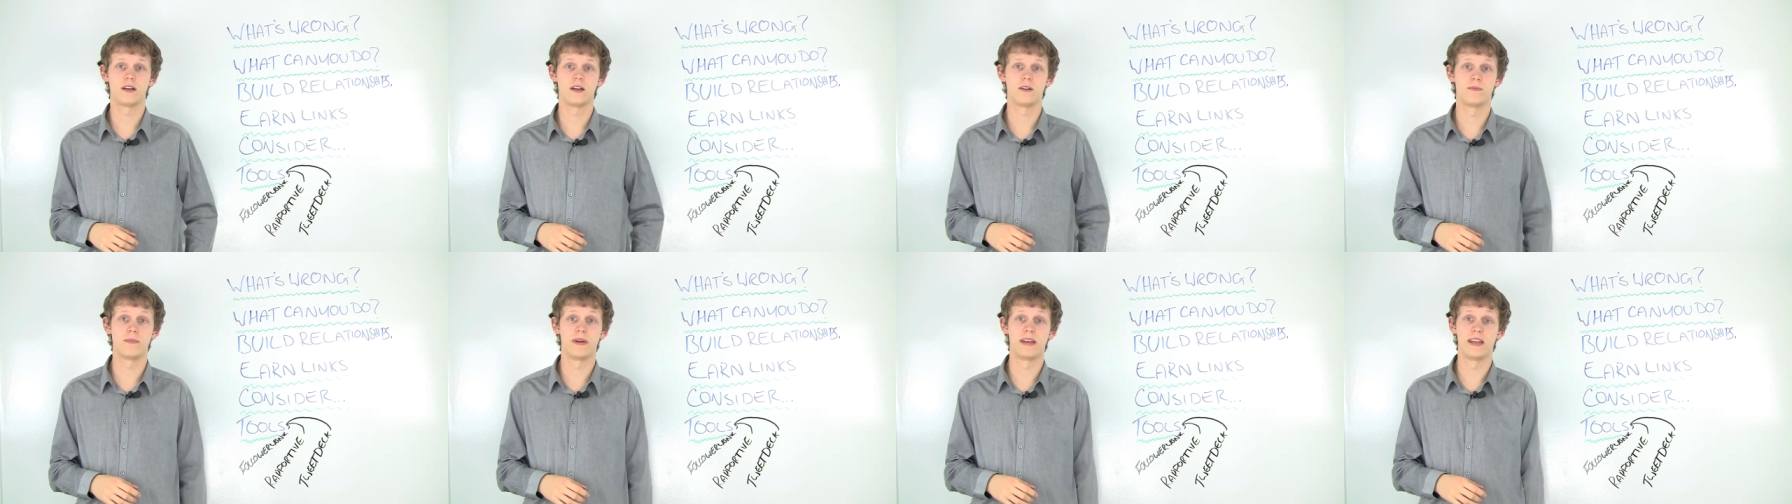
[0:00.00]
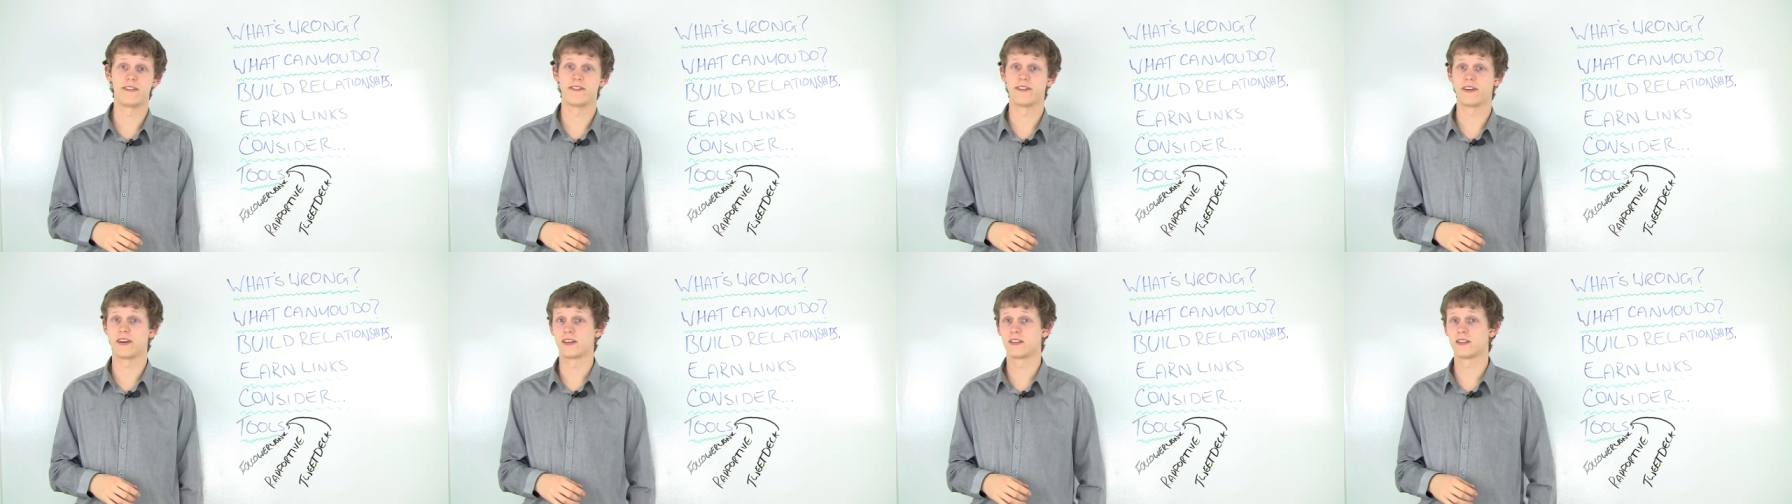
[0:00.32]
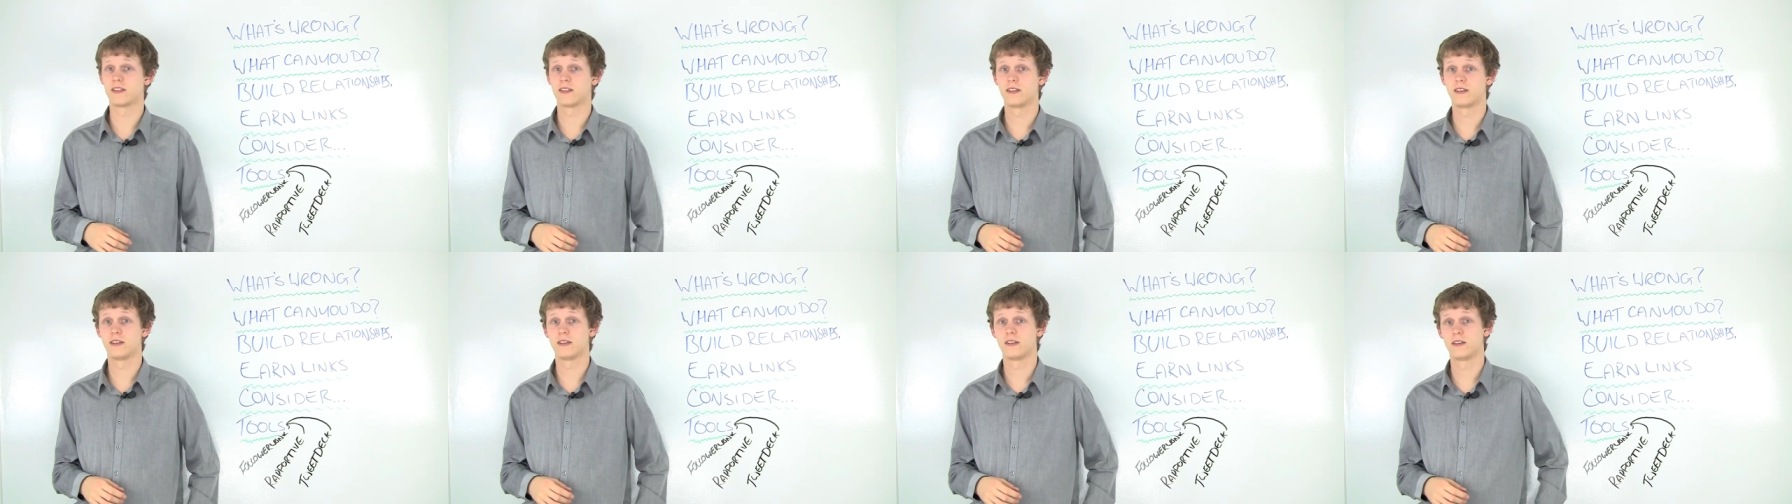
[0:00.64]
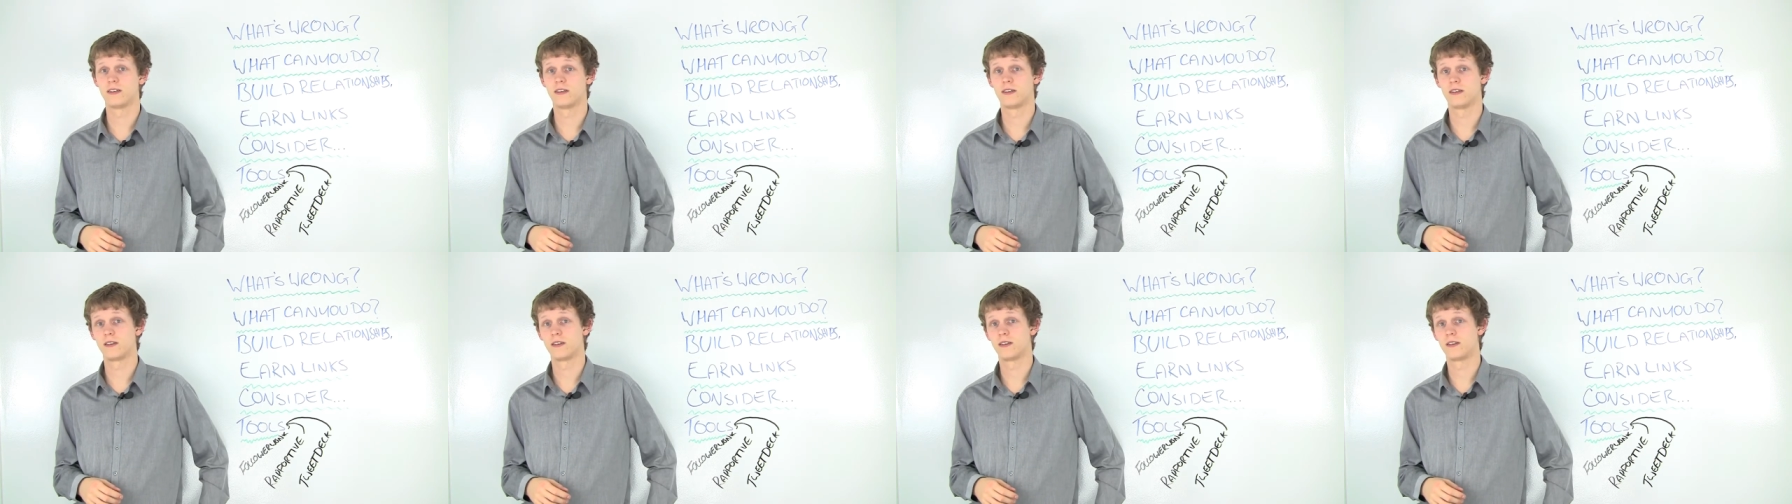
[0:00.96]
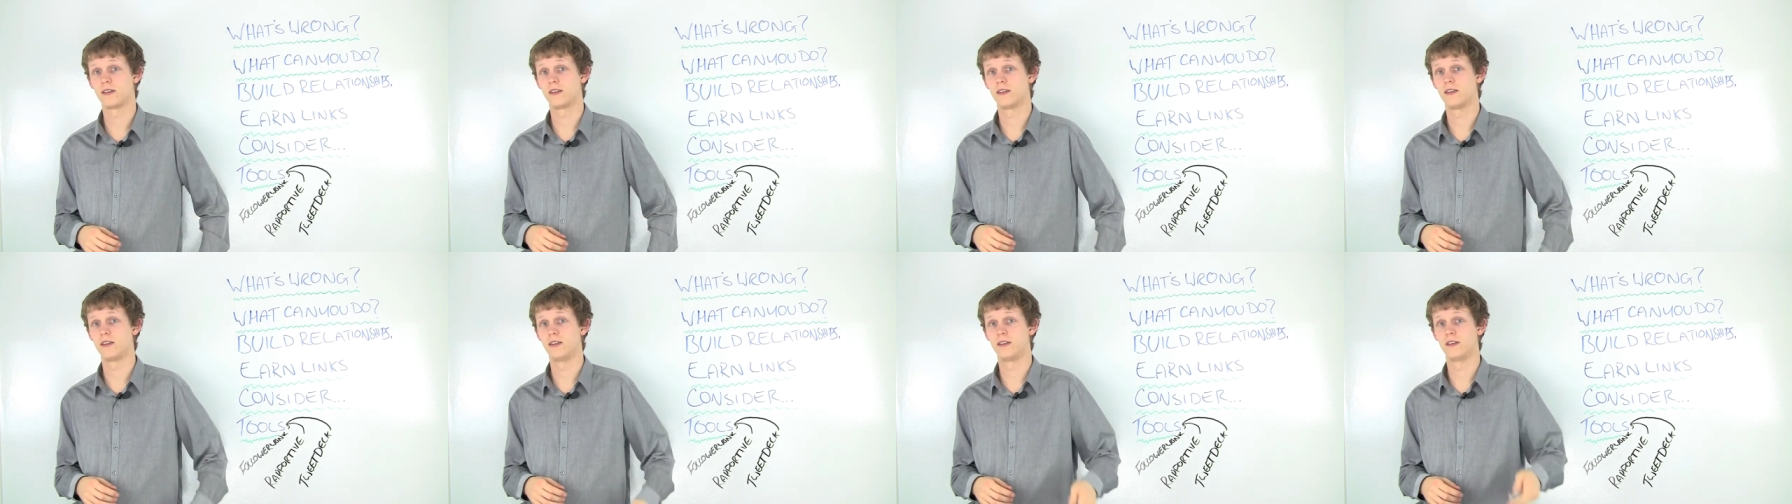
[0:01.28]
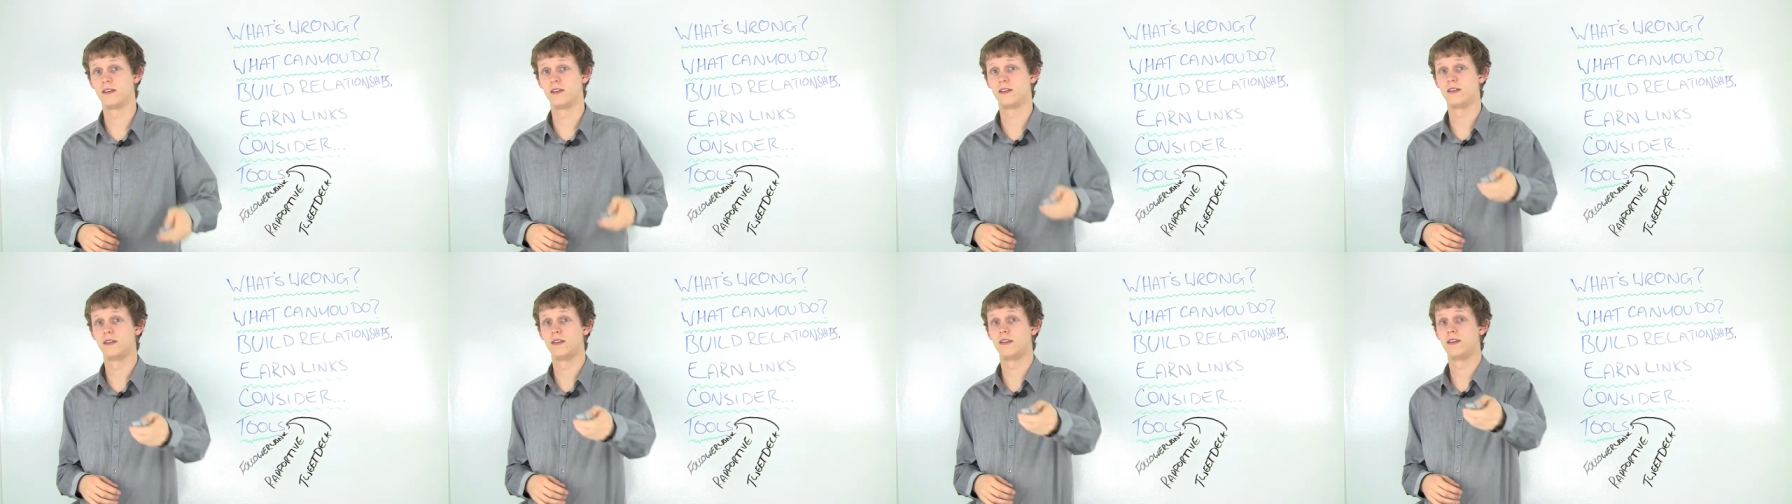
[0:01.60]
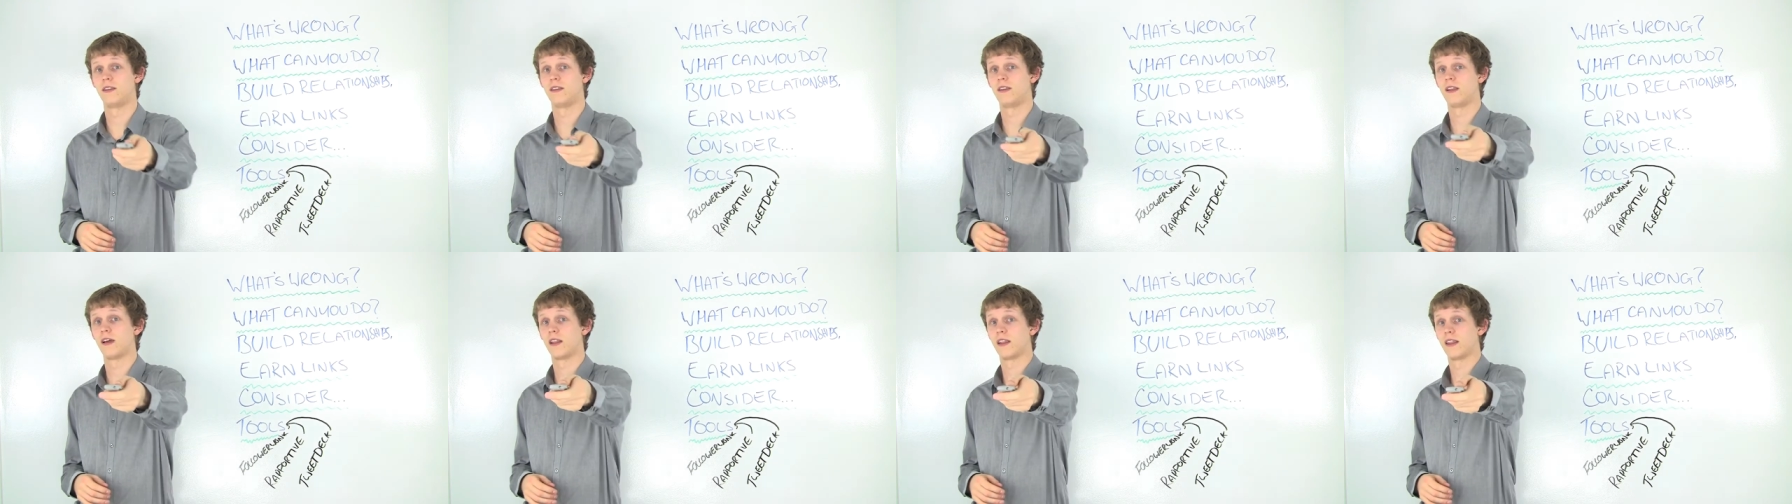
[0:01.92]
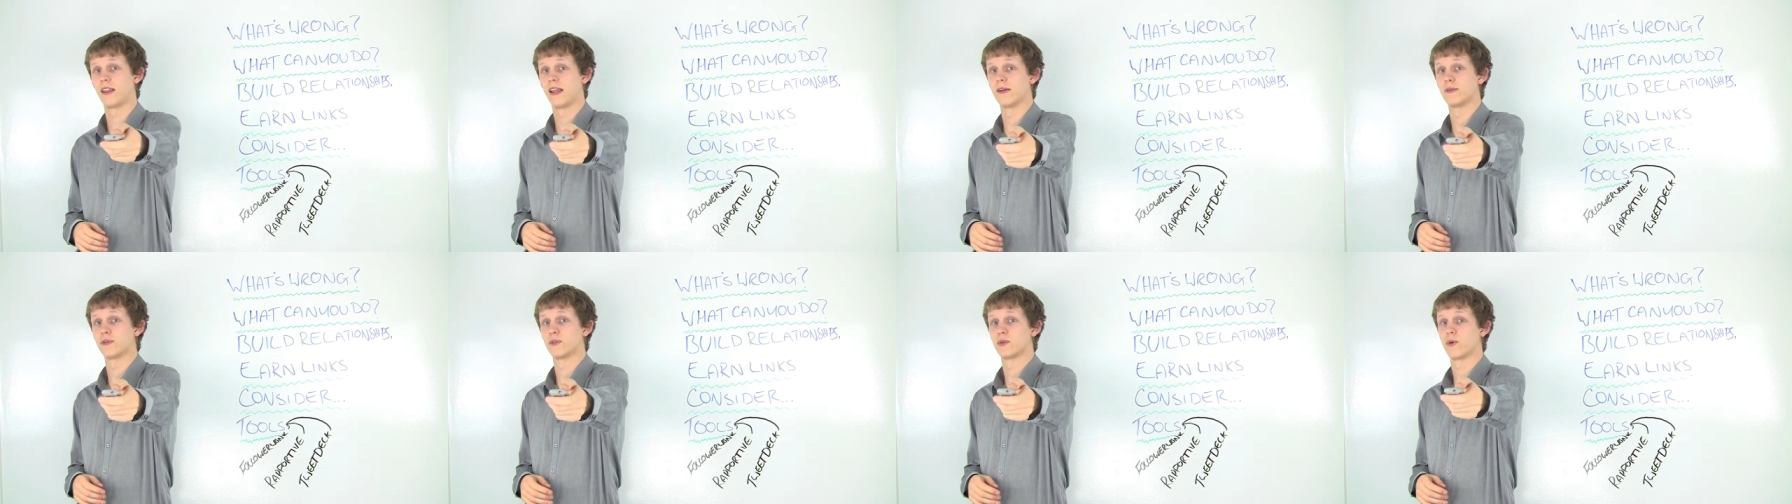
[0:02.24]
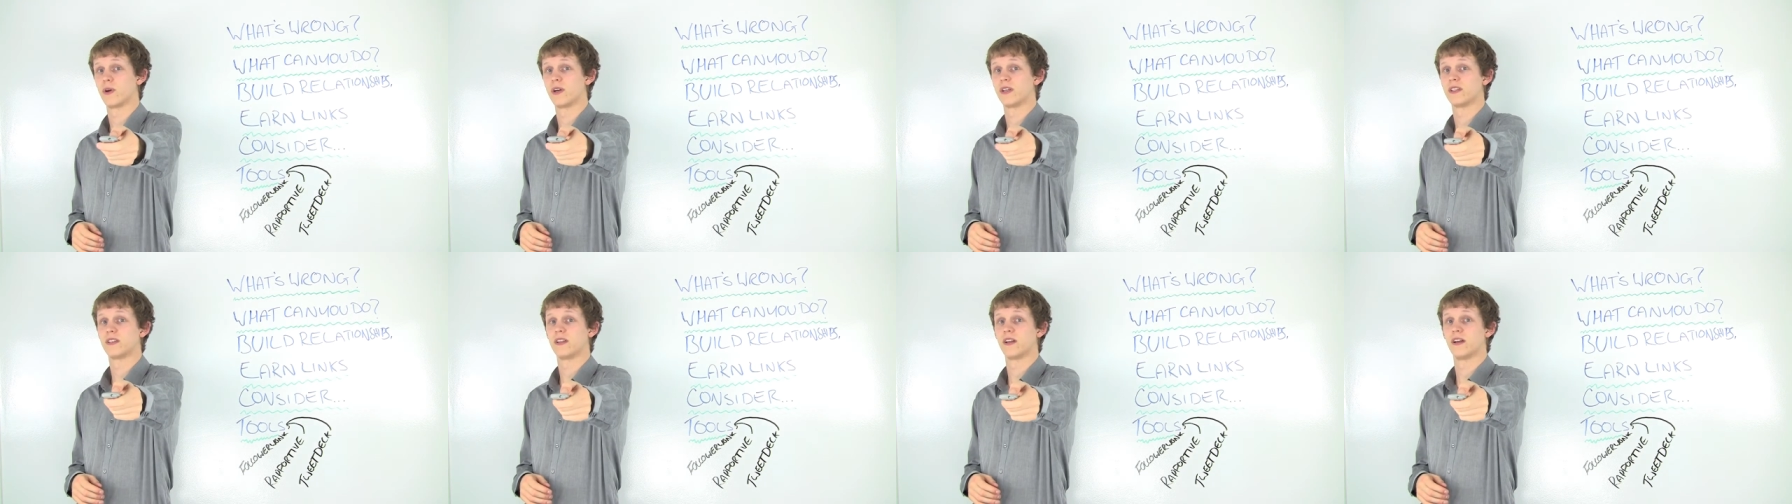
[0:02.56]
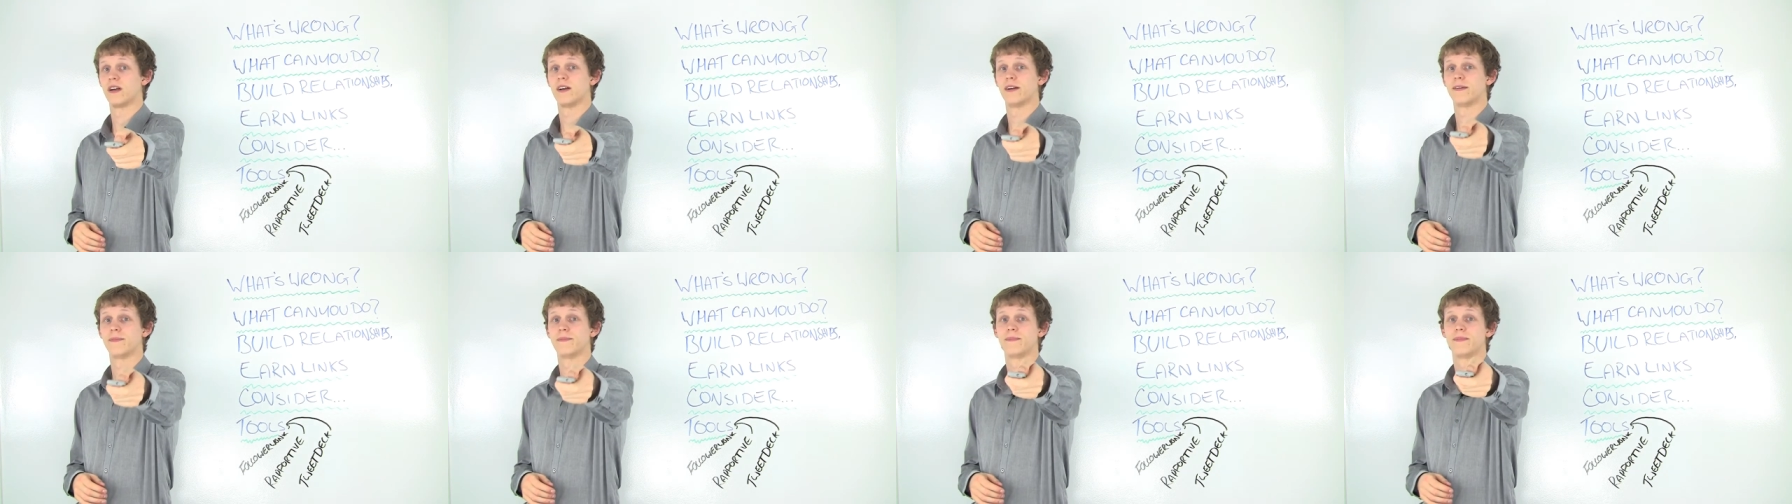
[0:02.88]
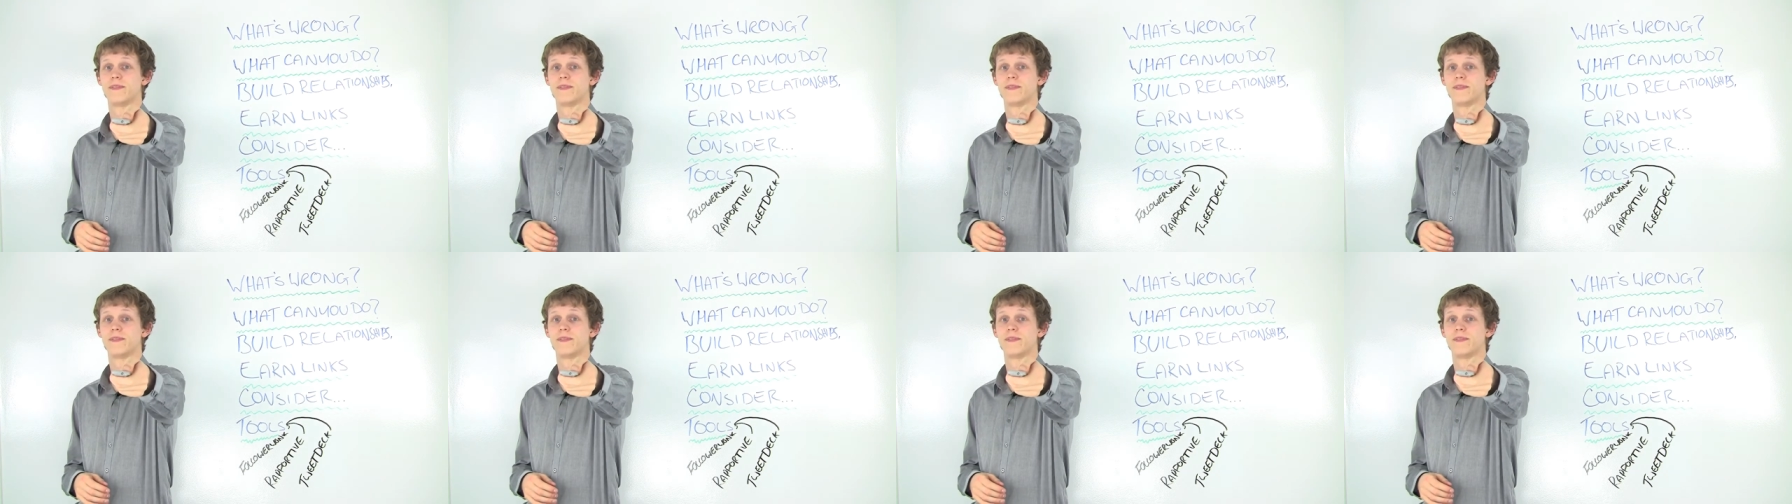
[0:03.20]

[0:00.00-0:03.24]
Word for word: Many things. None of that was the right start.